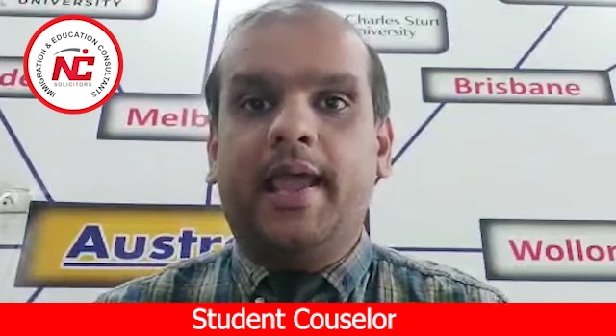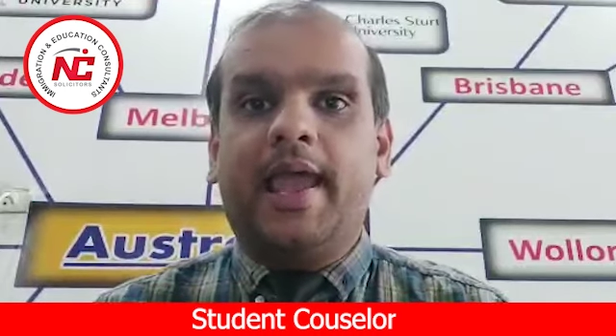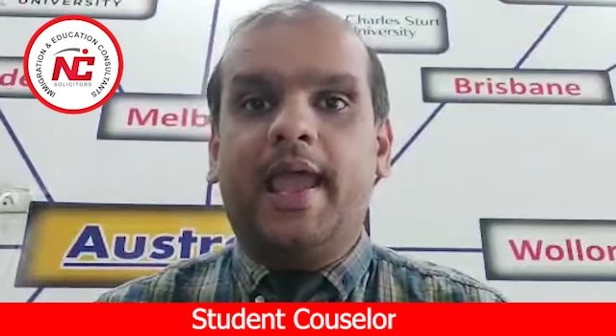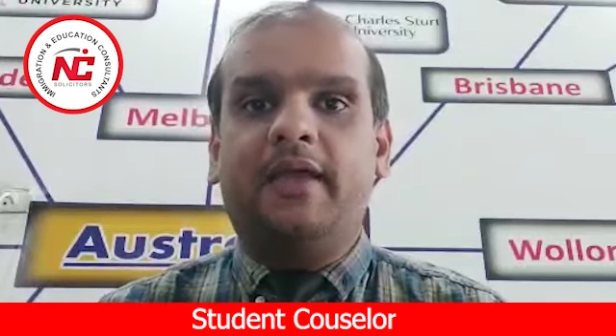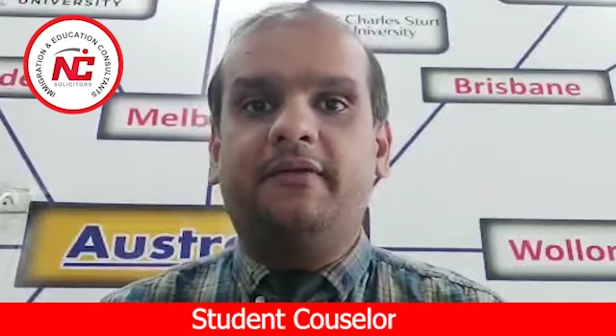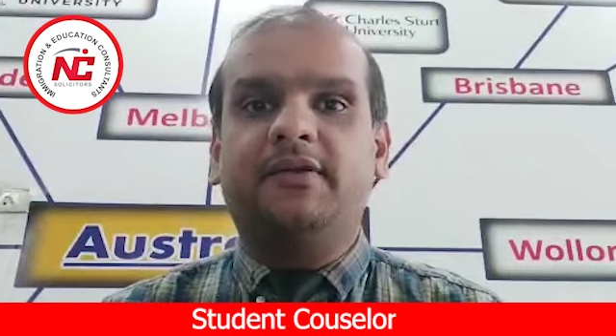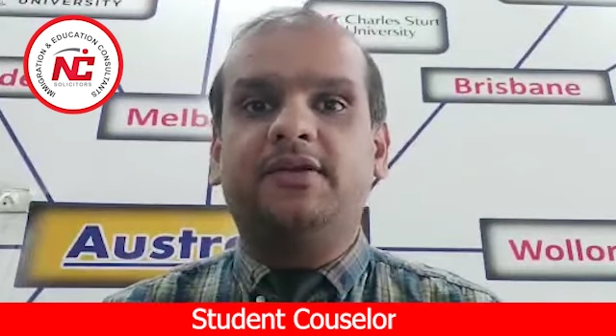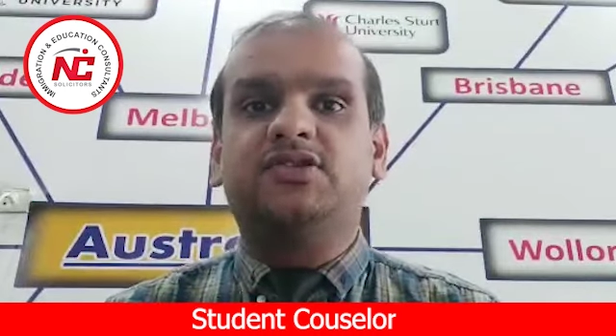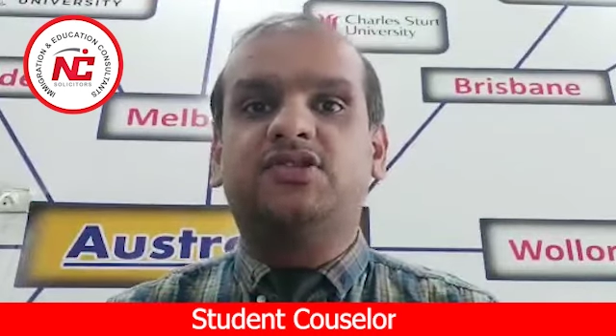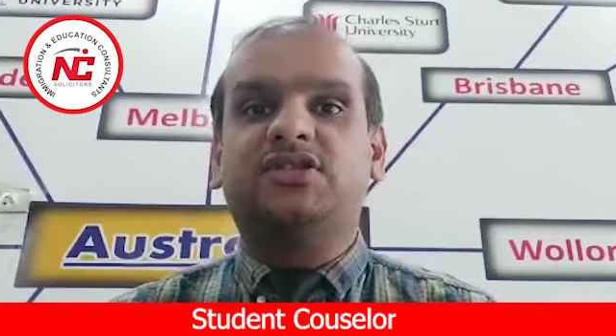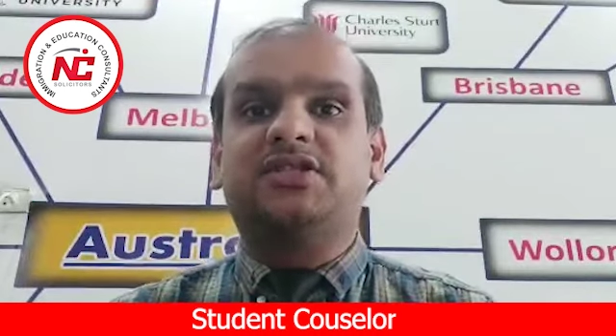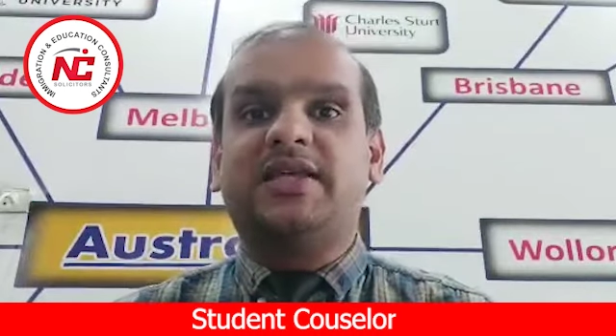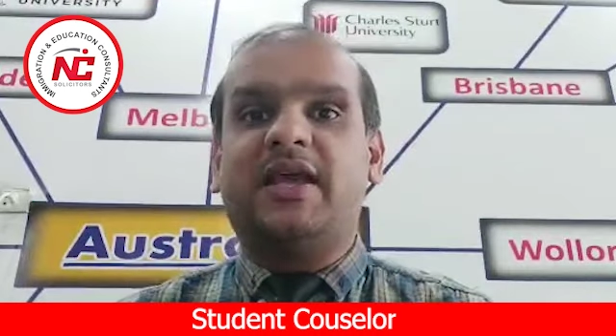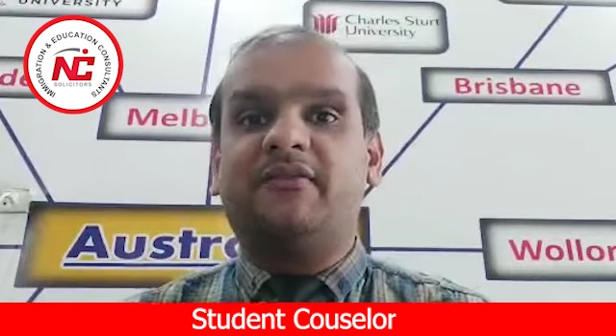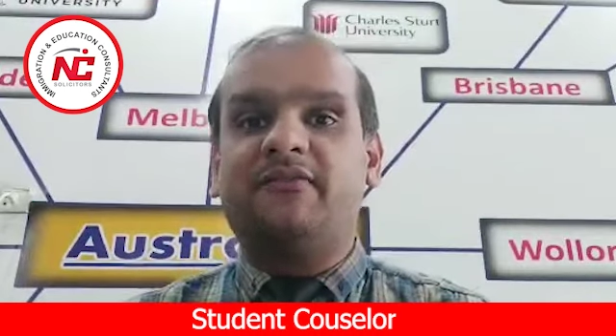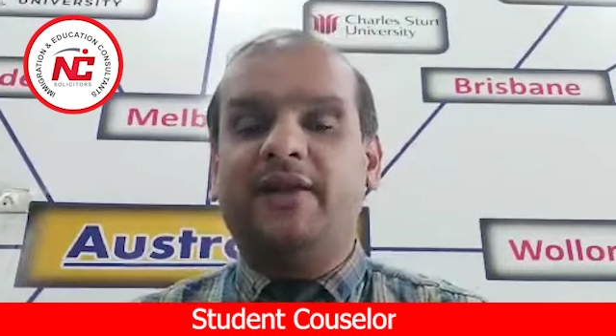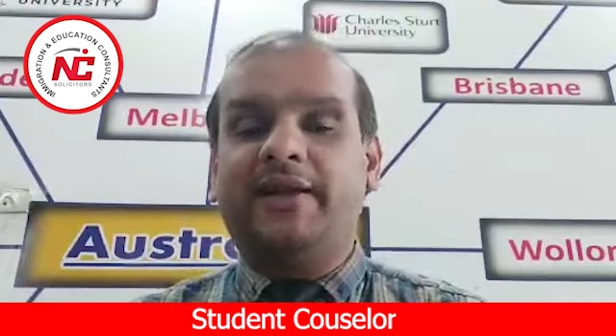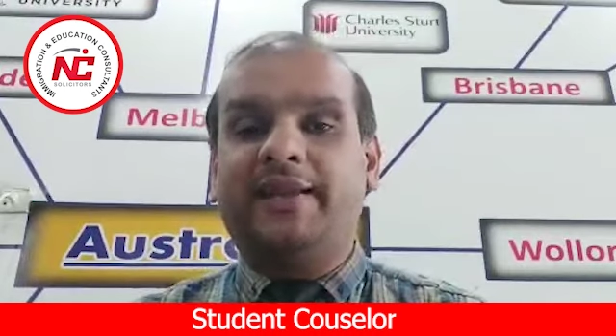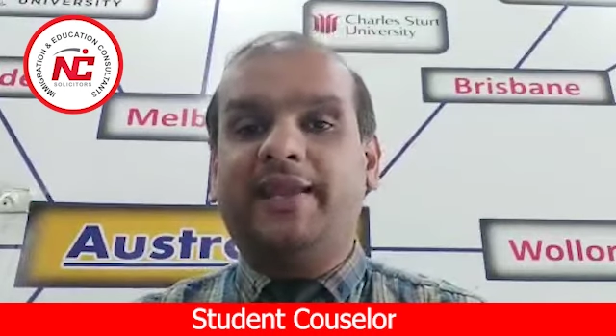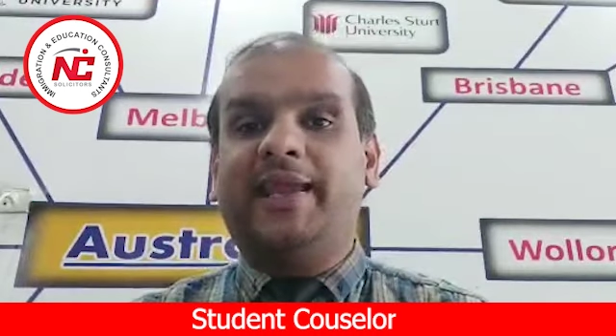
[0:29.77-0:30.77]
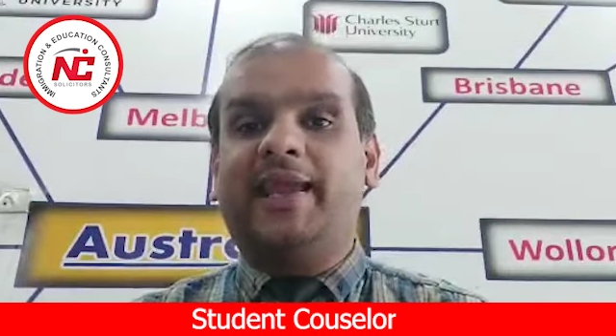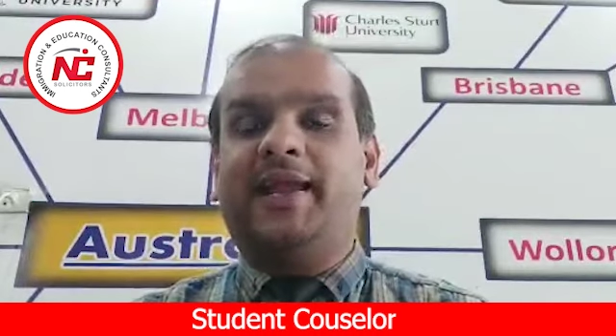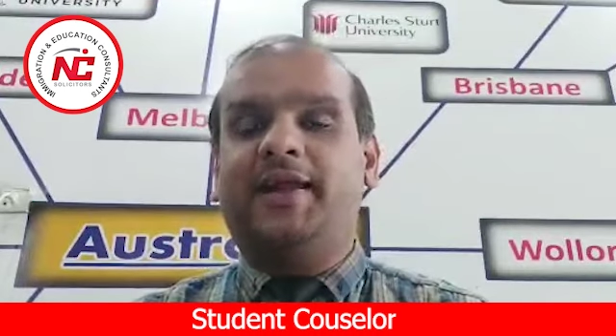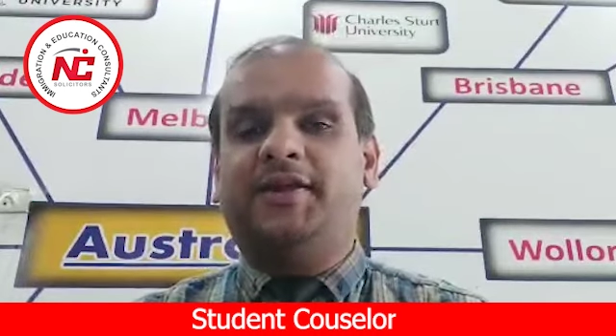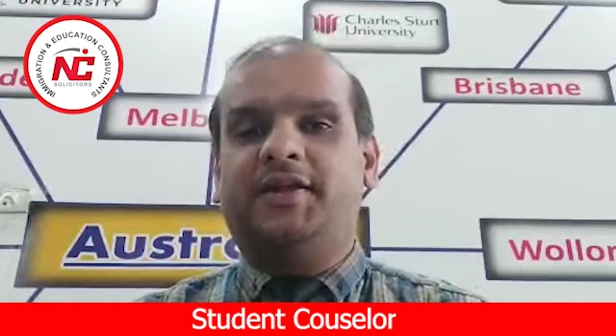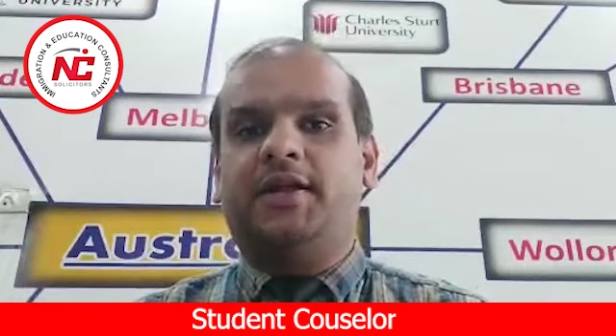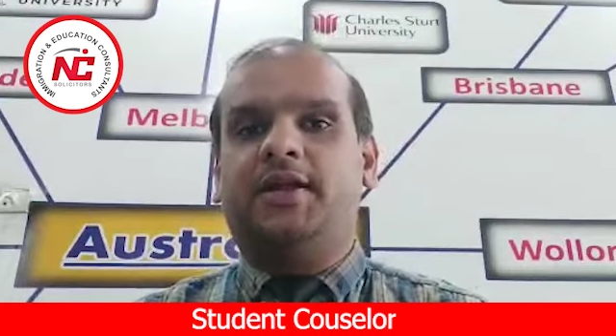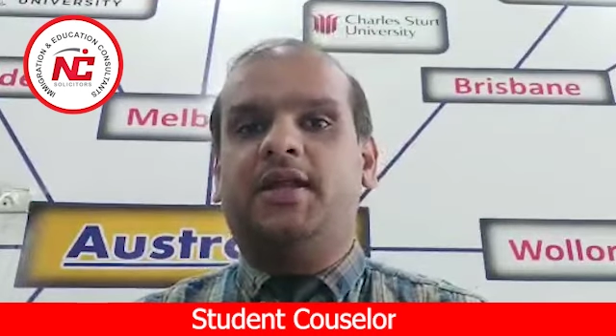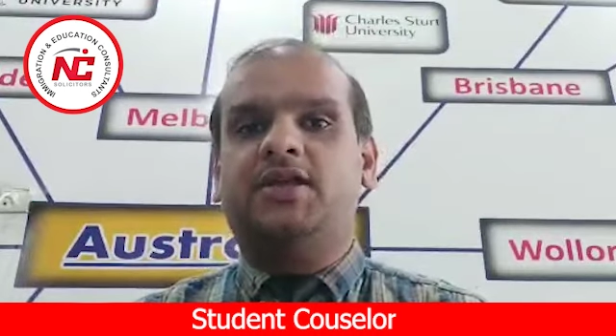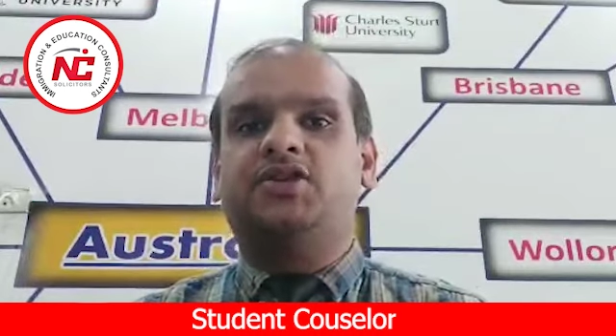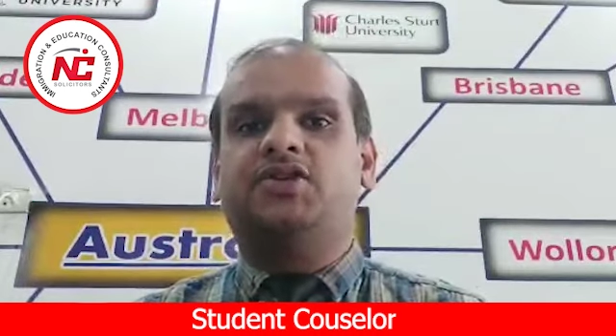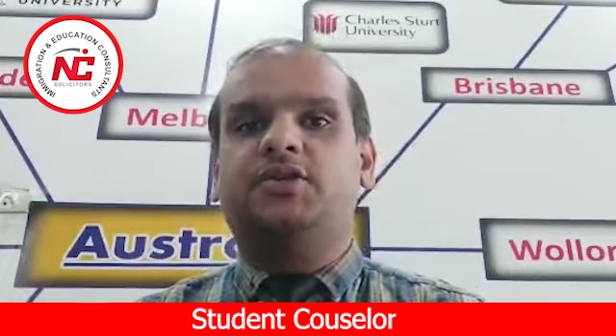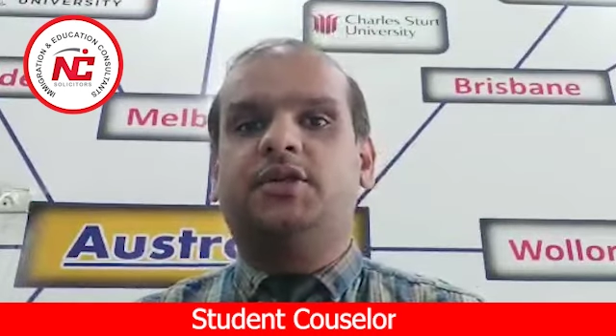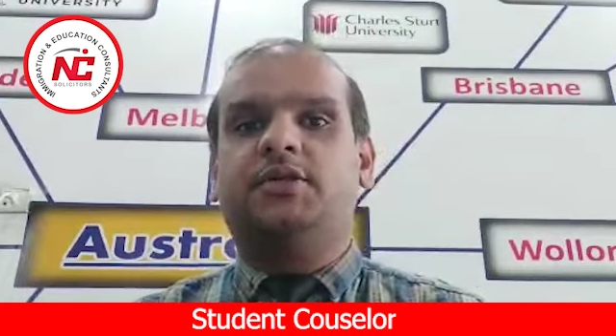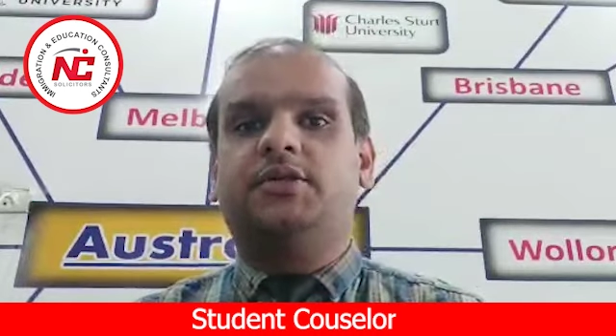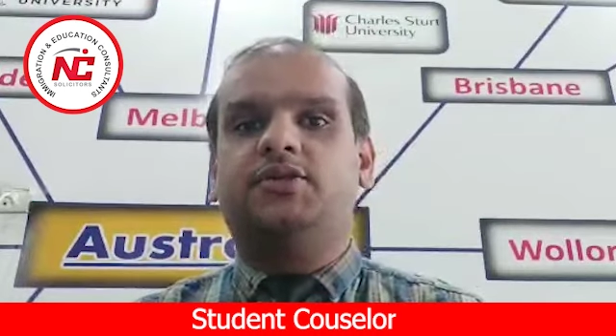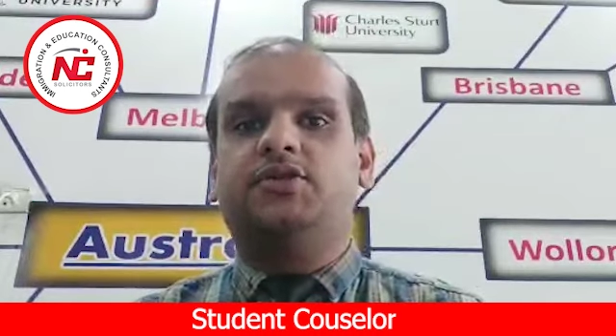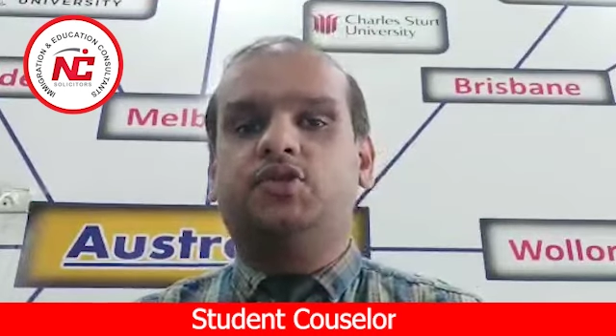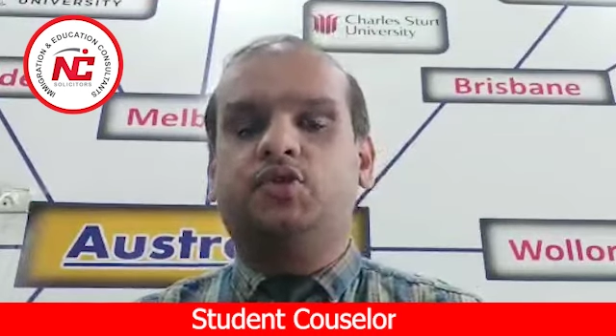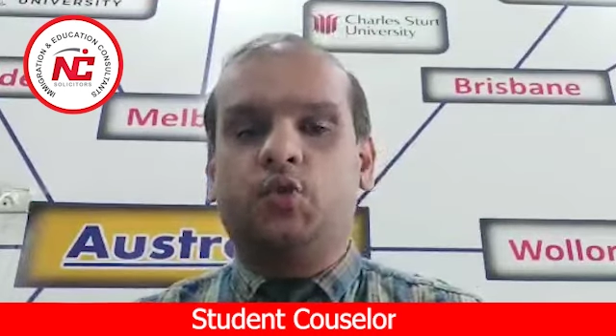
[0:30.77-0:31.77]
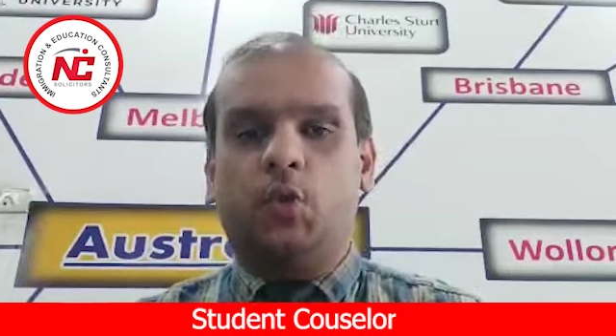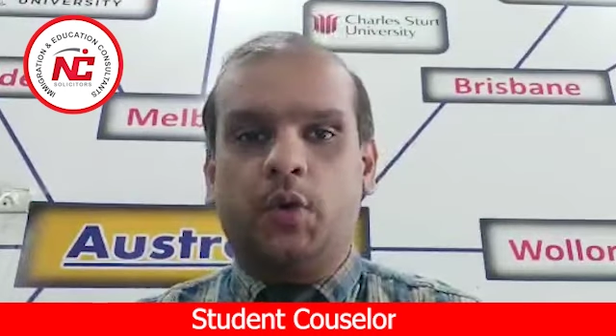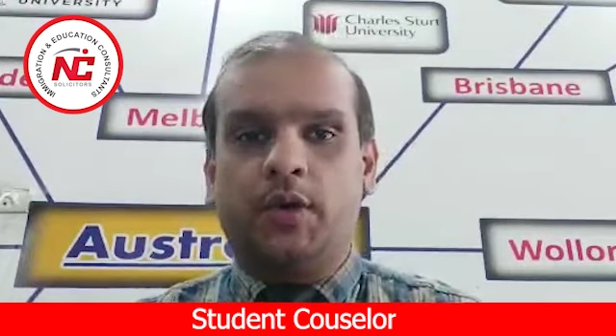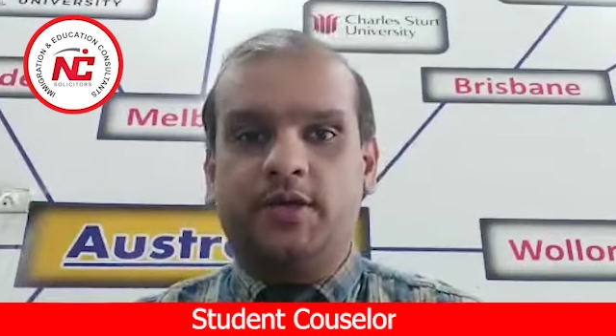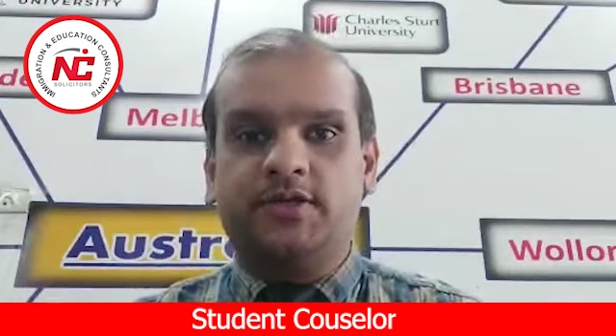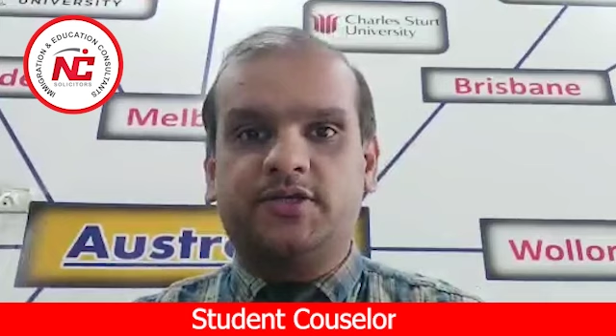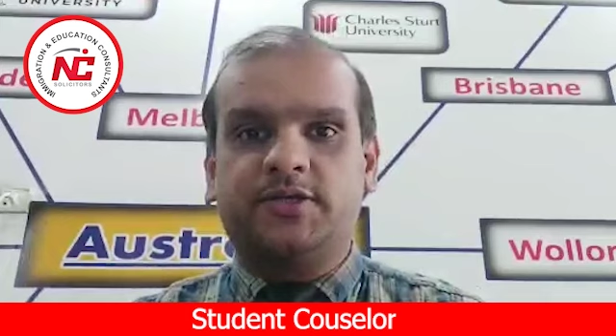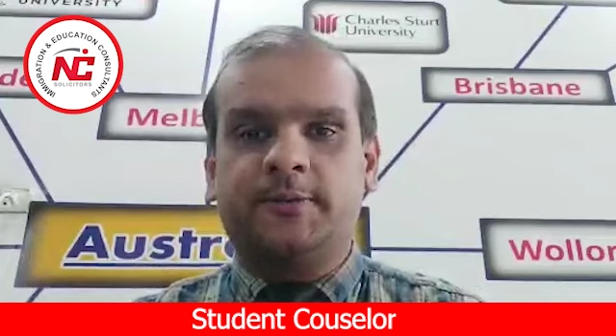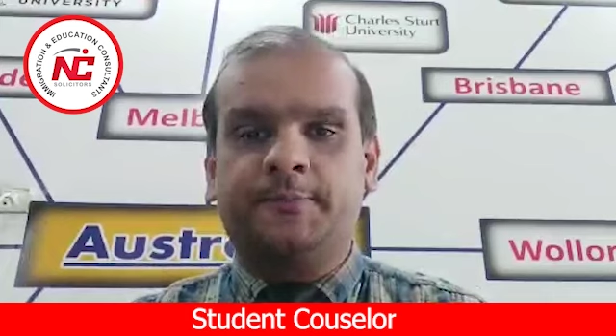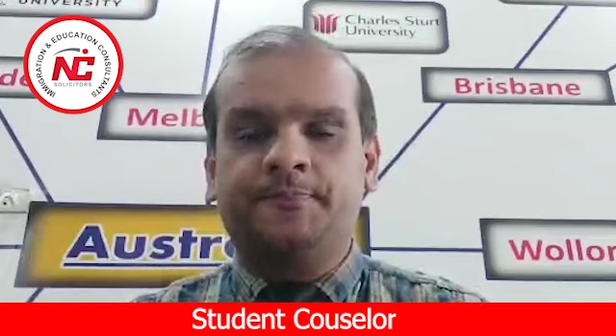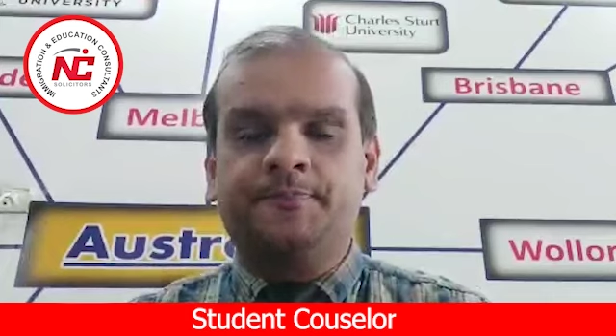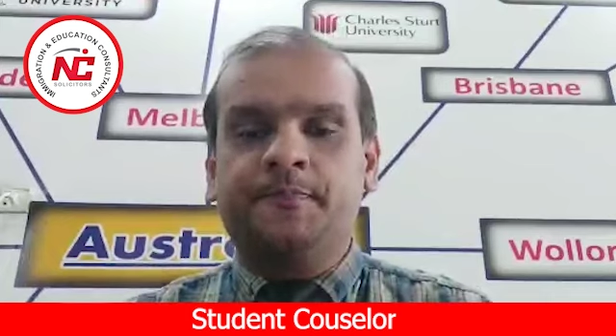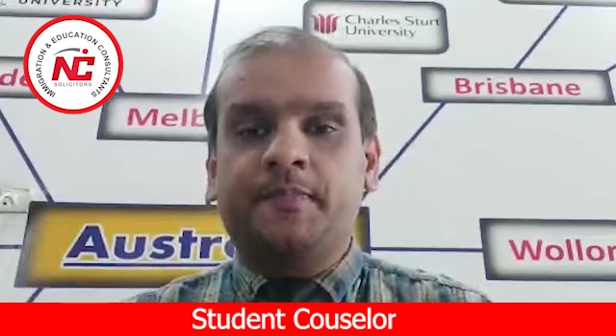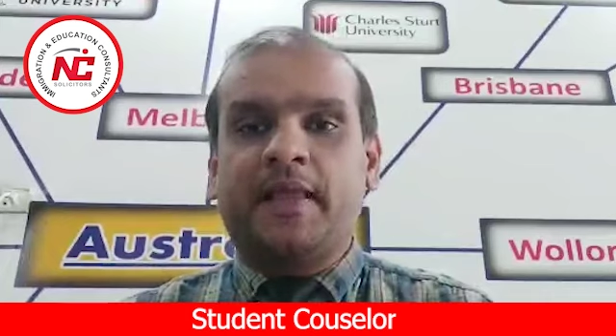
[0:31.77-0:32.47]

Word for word: having 70 international students.